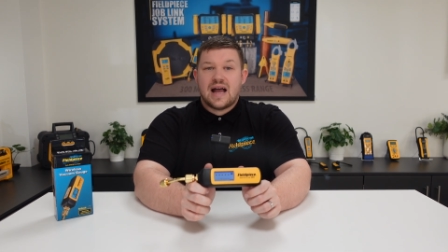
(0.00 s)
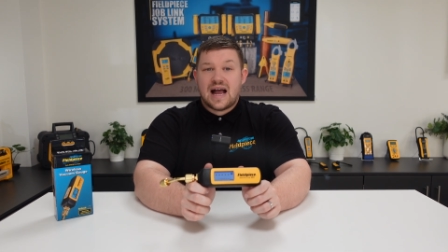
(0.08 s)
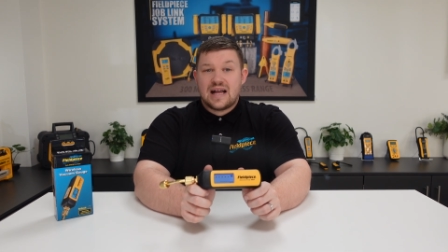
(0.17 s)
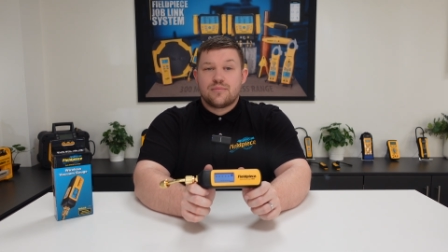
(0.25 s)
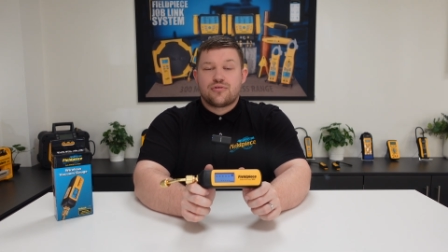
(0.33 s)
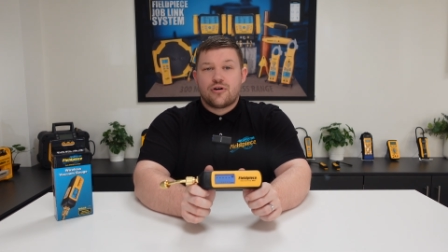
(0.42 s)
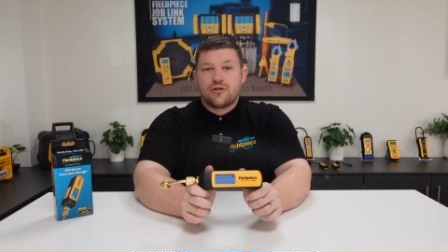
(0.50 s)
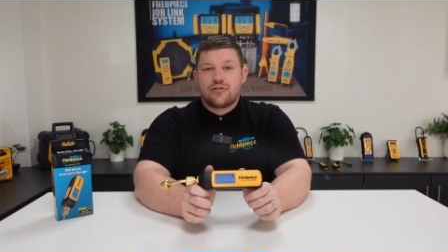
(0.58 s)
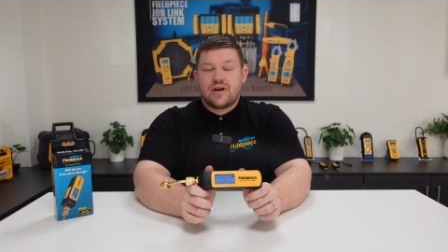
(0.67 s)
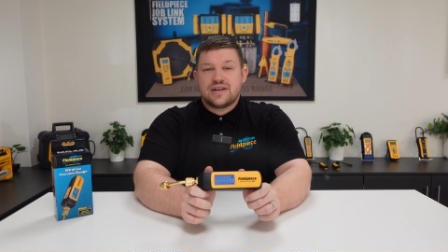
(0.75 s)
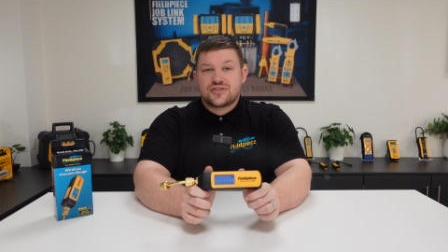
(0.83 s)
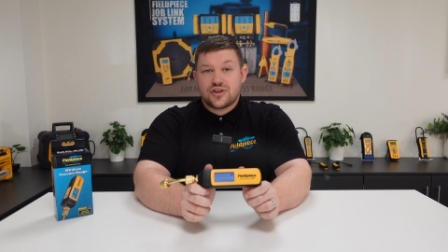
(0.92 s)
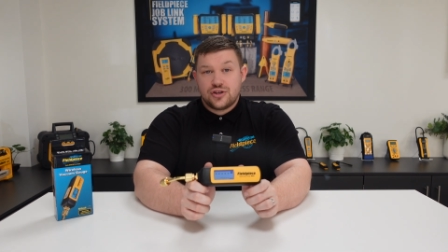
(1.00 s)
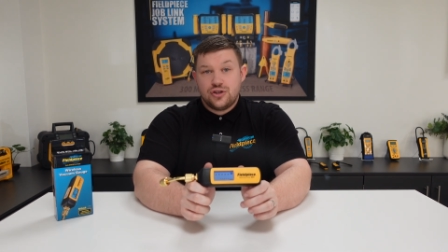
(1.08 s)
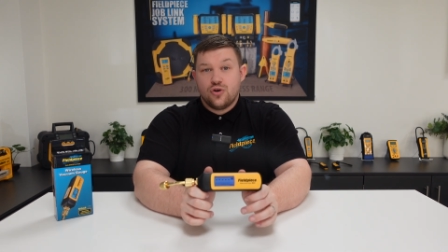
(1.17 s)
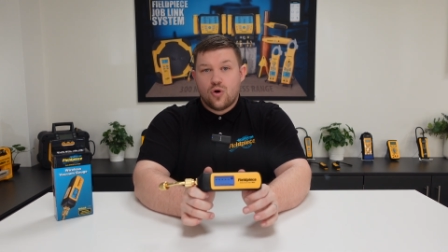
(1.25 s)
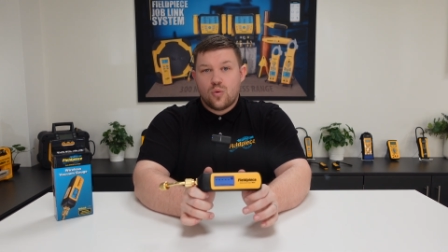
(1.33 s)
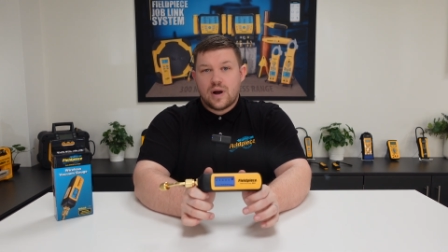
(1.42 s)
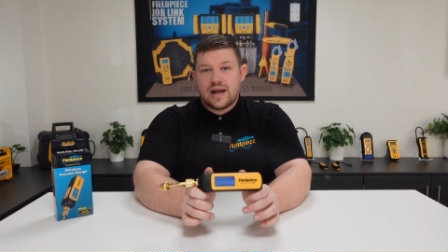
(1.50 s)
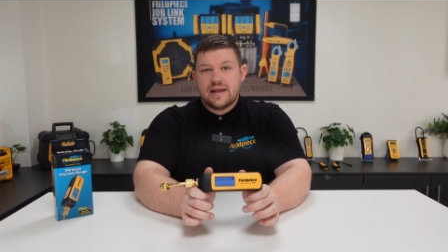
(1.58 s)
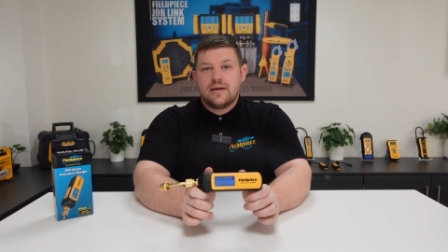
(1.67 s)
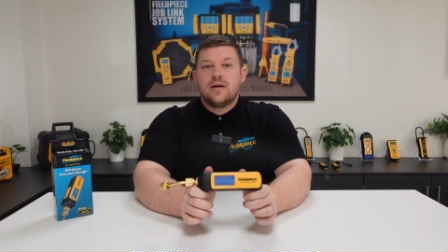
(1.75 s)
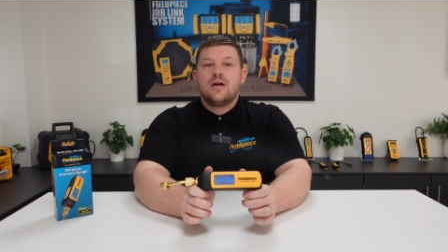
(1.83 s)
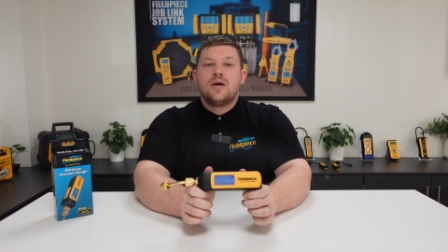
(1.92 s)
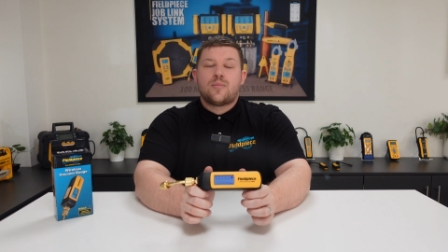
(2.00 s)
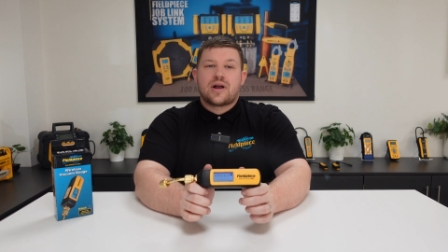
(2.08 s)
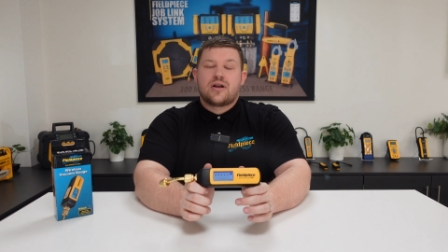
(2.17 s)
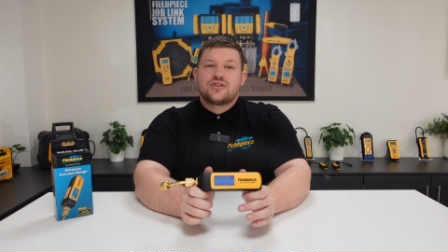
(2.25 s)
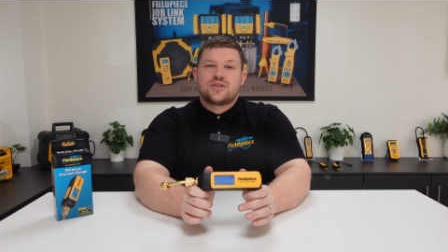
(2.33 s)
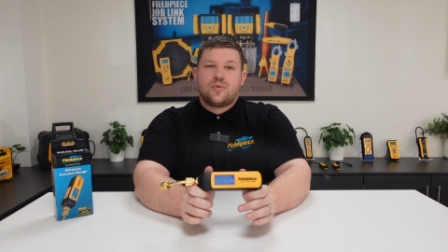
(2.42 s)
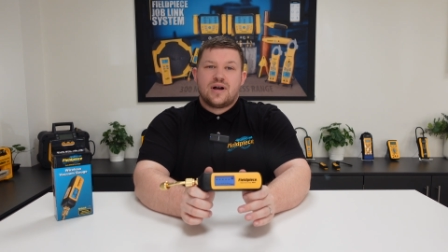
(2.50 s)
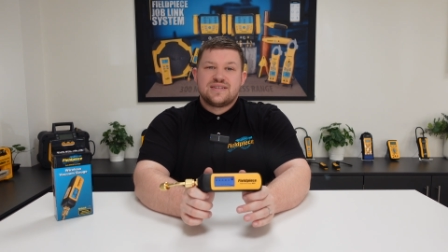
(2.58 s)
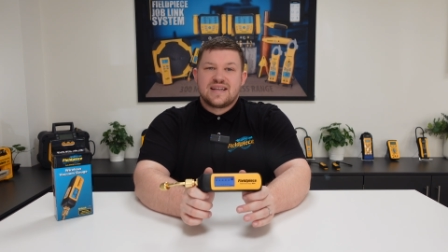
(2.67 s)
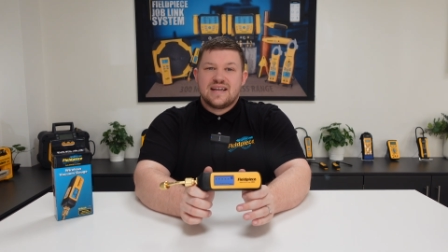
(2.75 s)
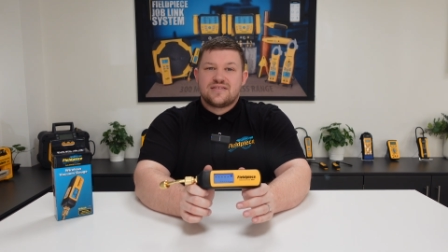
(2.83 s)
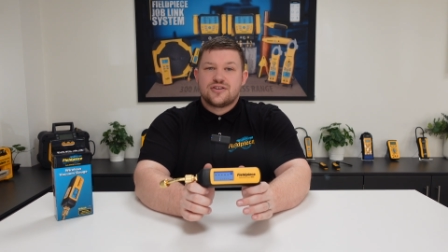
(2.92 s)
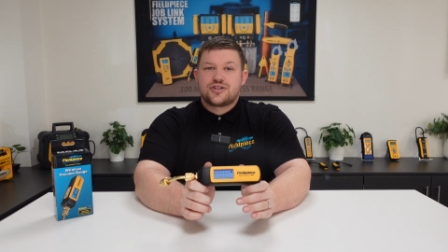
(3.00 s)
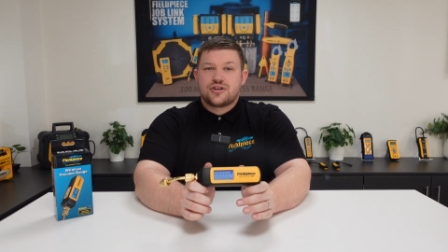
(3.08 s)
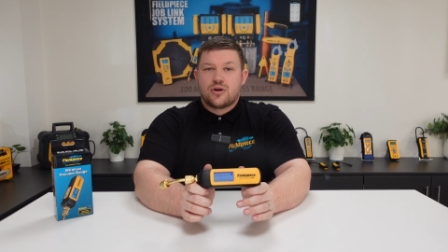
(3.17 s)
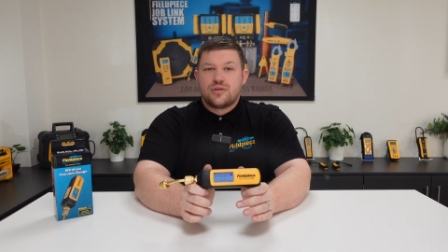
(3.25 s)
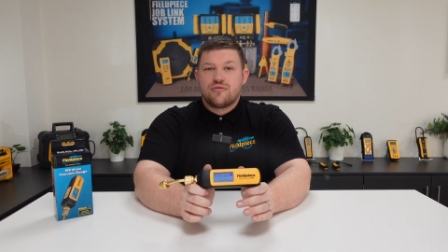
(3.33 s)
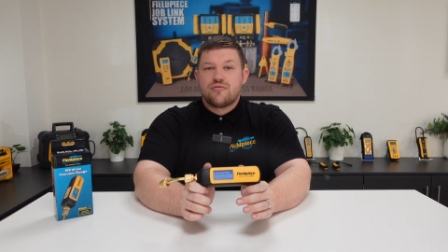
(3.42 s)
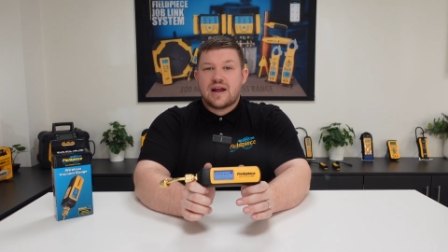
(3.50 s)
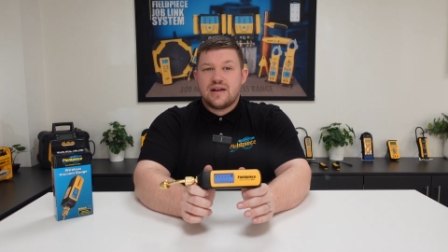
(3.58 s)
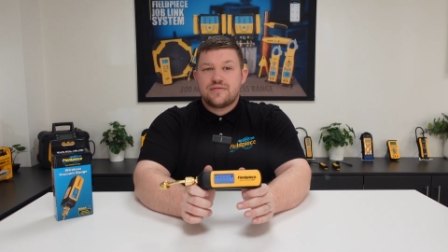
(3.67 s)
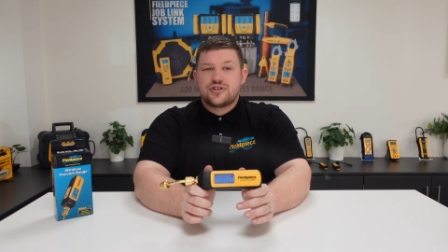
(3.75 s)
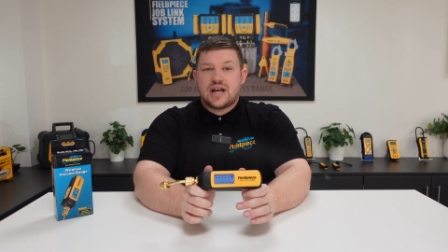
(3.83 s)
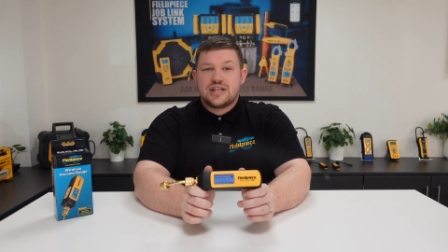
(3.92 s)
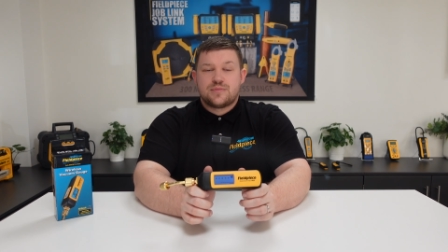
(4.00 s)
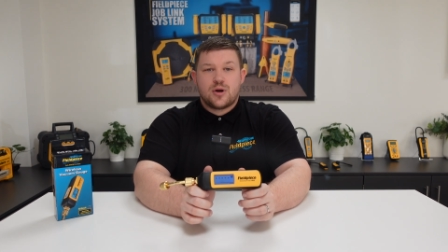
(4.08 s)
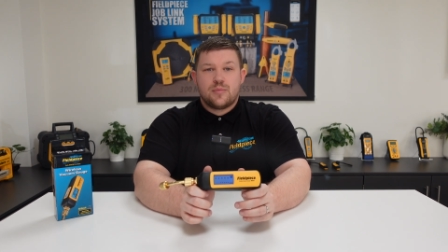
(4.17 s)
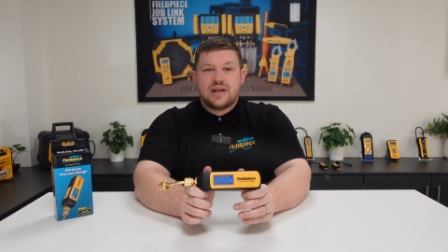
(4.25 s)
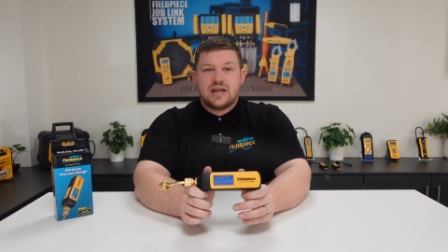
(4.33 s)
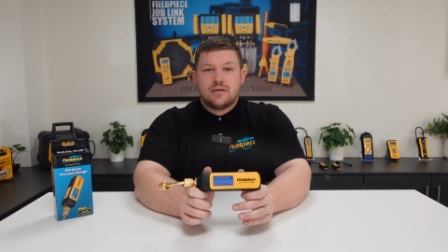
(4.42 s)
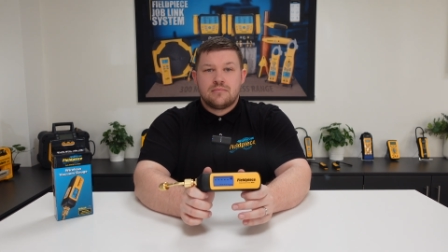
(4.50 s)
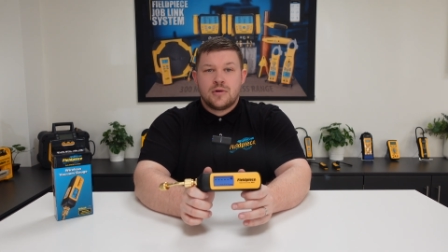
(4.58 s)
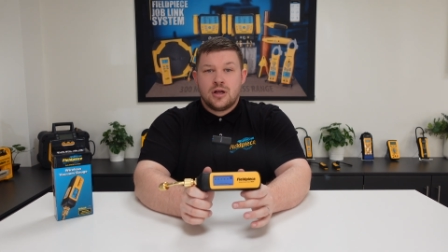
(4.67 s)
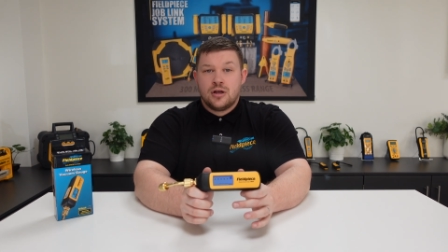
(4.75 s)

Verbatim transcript: and progress your way by customizing it to show the rate of change per minute,